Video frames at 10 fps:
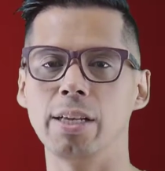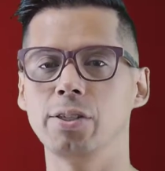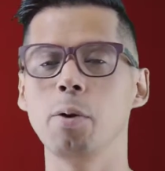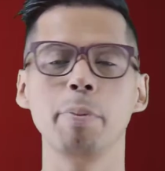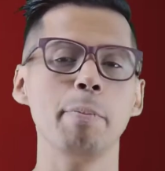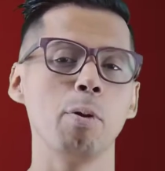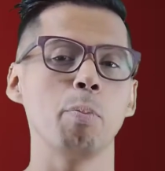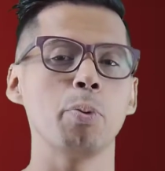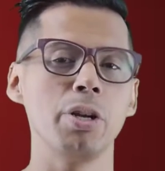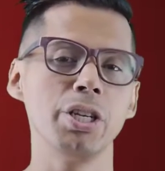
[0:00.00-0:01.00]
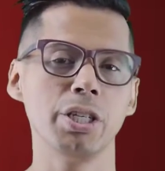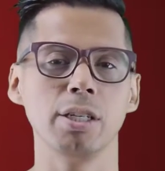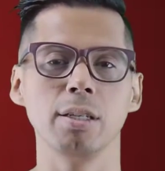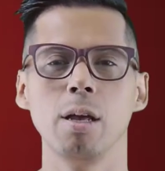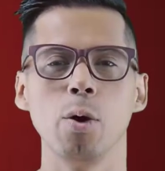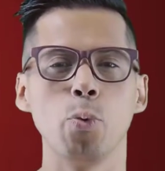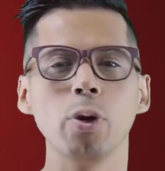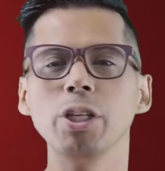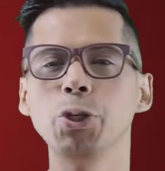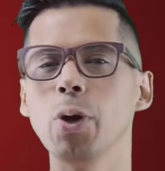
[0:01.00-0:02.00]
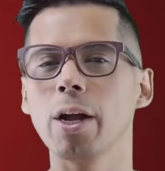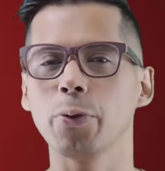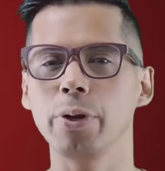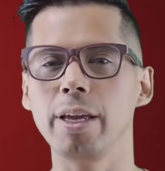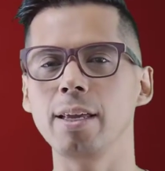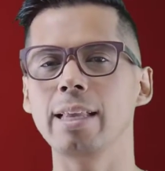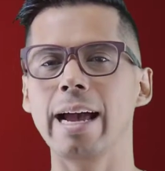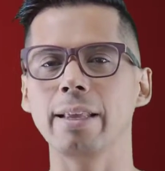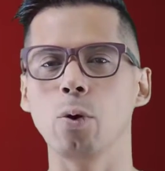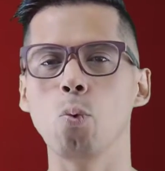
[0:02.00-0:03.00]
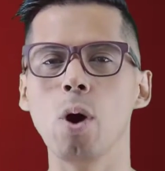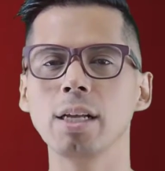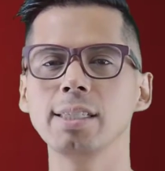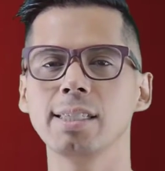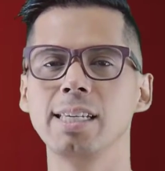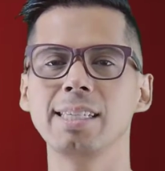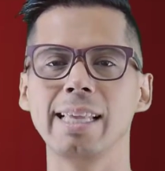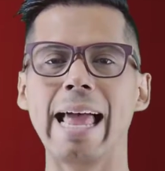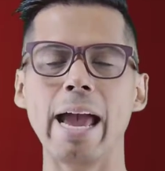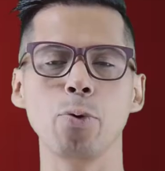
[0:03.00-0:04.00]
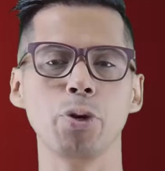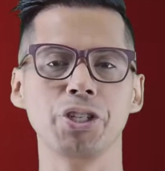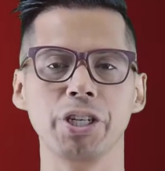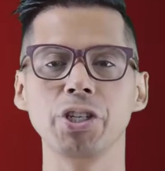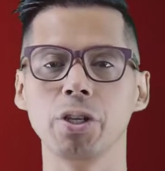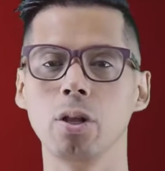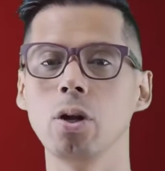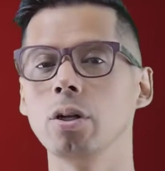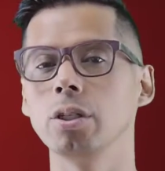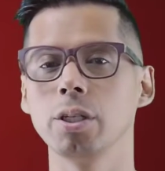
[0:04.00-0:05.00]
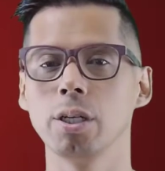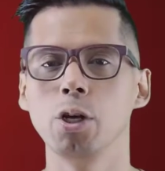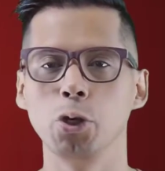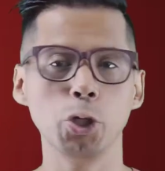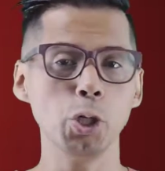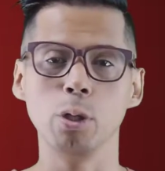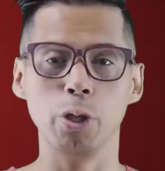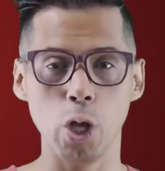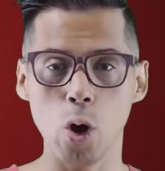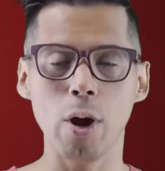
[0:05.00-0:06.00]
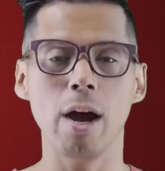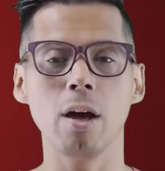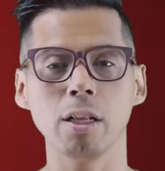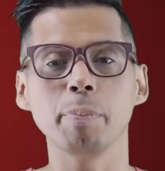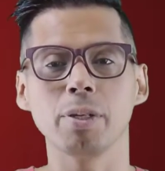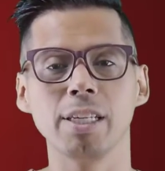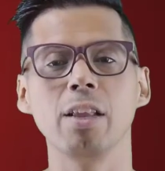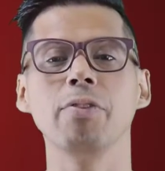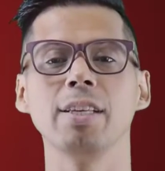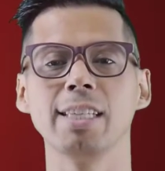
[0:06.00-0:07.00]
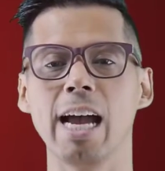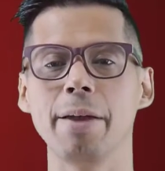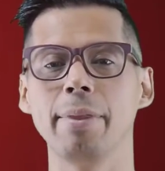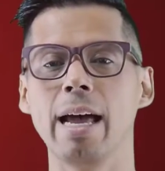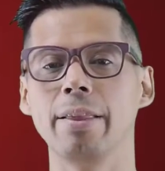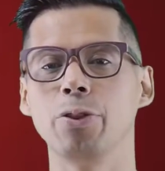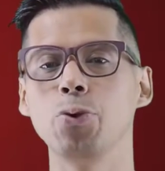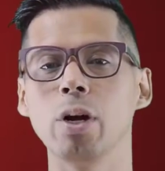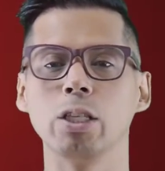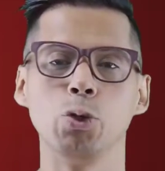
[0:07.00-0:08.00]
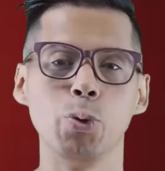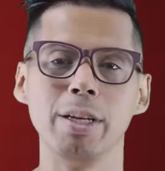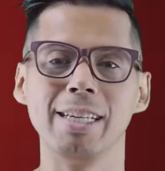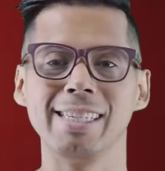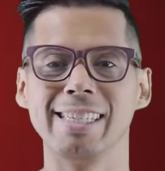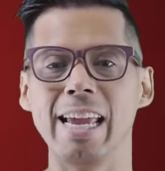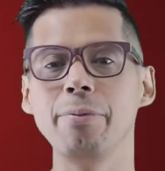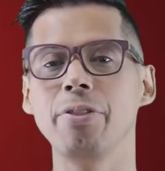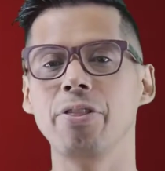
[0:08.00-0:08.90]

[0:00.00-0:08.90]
as some people preach it, wouldn't you agree that once this language is learned, you should know 100% of the time that you are doing the same